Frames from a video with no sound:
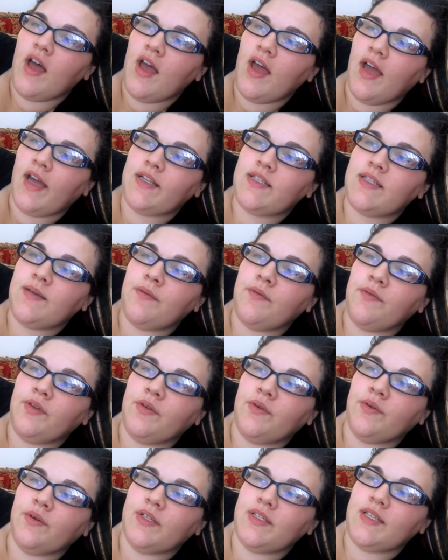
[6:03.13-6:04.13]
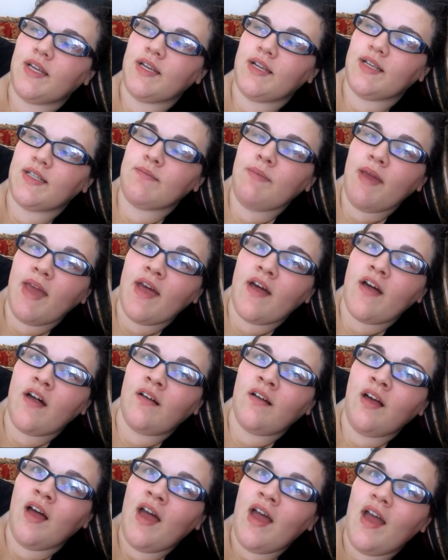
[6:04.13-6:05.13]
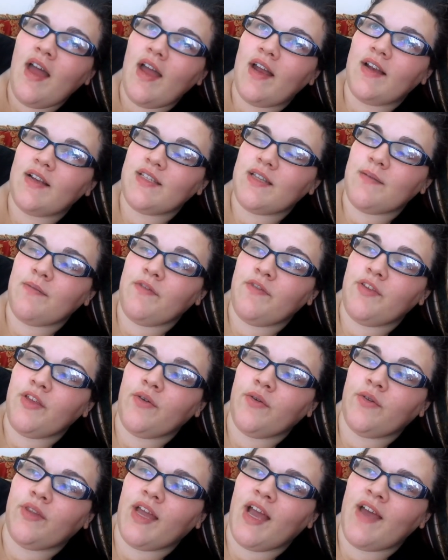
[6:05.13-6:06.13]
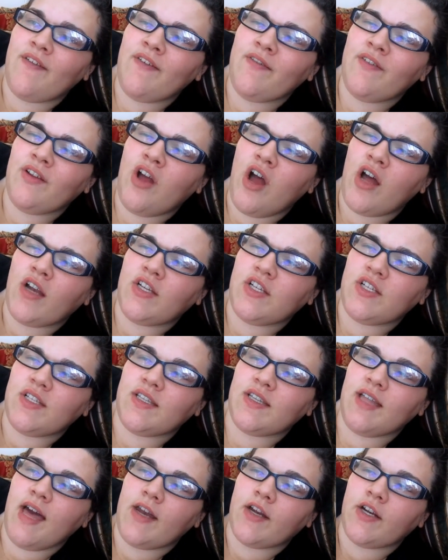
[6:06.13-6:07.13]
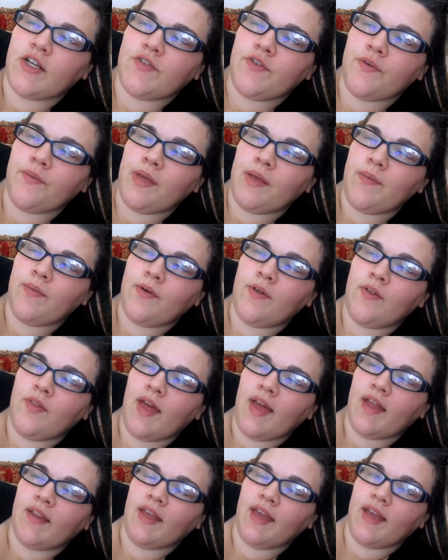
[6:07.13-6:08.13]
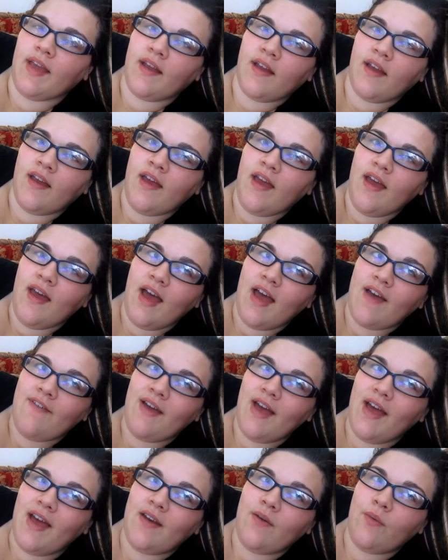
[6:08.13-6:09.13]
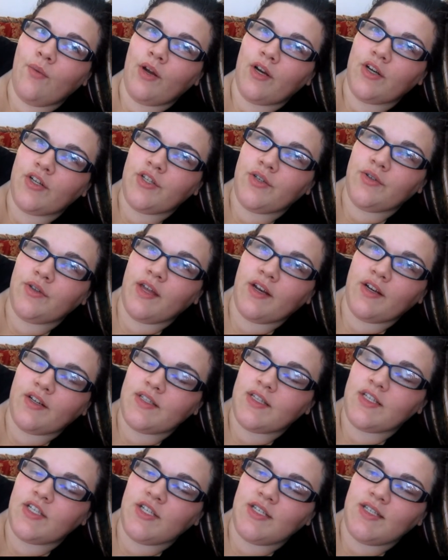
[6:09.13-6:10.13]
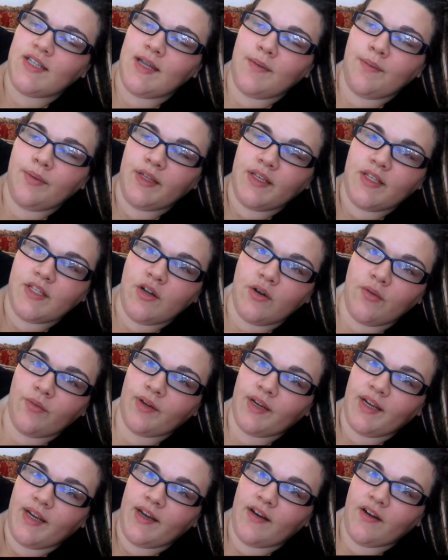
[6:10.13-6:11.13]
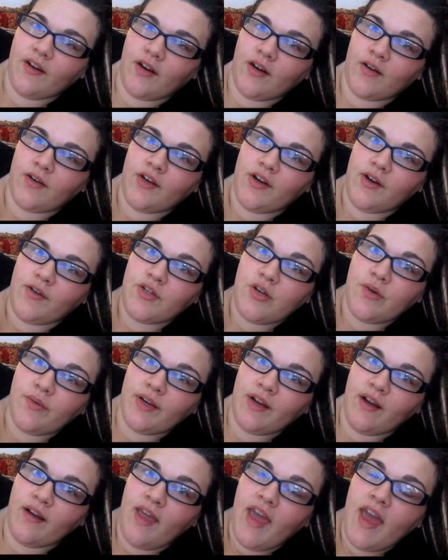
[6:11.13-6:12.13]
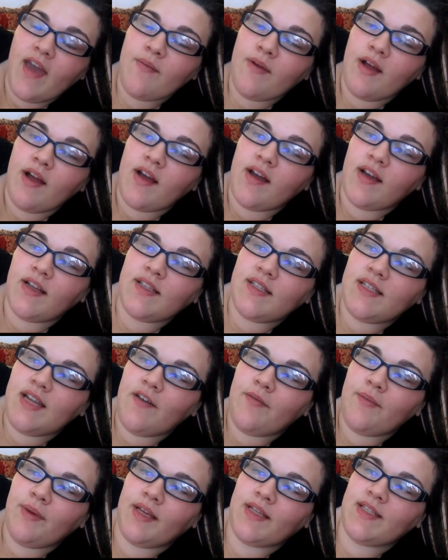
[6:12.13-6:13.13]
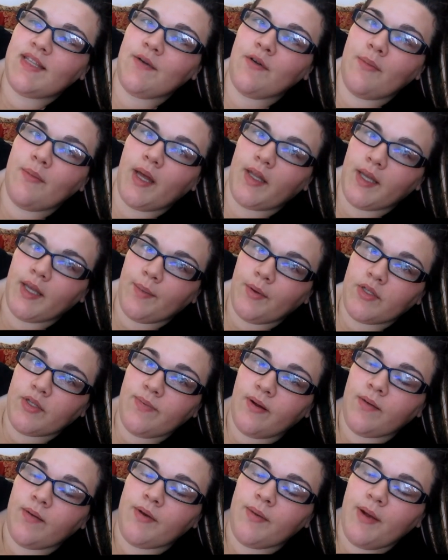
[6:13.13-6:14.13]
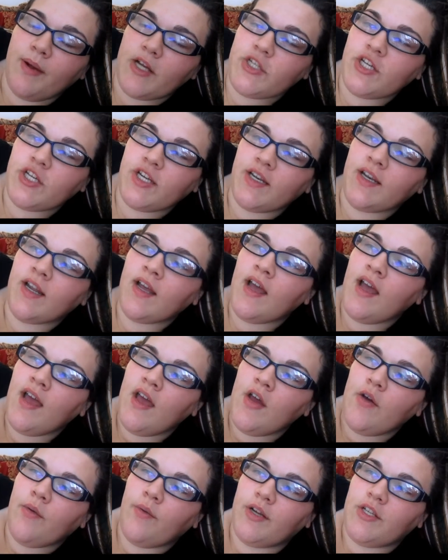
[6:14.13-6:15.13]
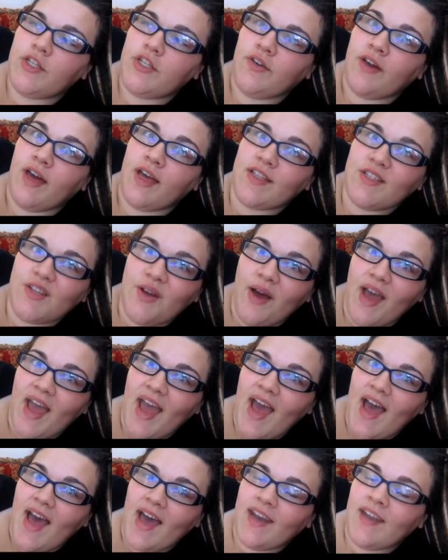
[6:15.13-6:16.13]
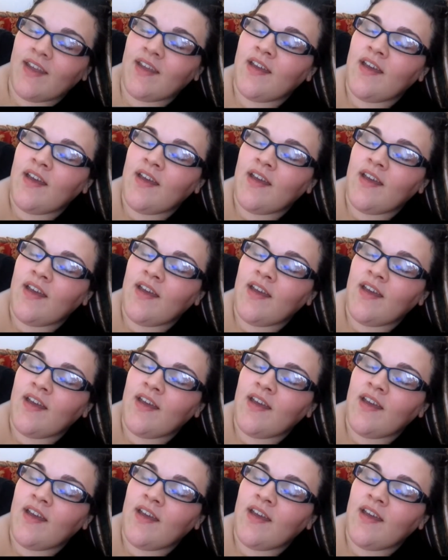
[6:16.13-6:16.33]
and some of you send us mail, and some of you, like, I've even gotten just letters from people that, like, I've had one or two letters that just said, please don't read, or, you know, don't read on camera and stuff, because they were about, like, postpartum depression, which you guys know I had